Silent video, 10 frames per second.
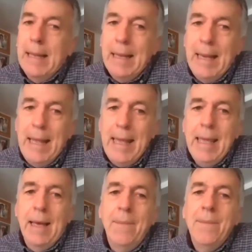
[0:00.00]
And
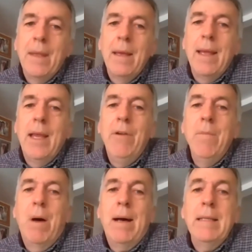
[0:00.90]
here he
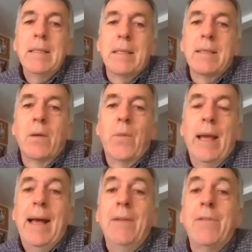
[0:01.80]
reminds us that we
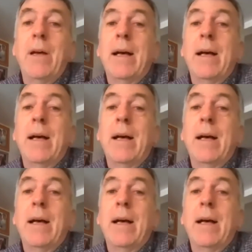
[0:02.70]
have a,